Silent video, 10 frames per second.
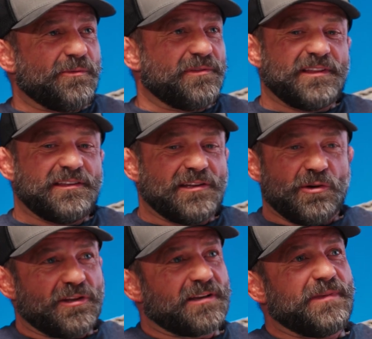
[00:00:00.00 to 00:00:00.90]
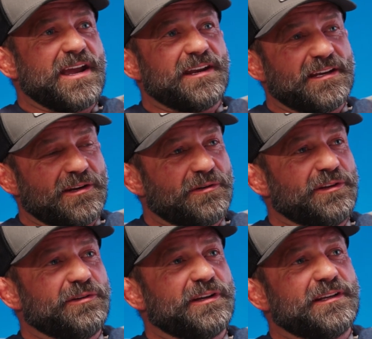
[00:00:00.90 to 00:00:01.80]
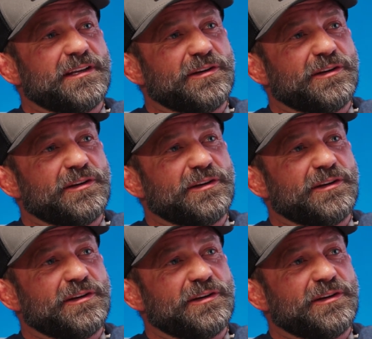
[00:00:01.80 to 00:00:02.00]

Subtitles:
That didn't know the command, didn't know the unit.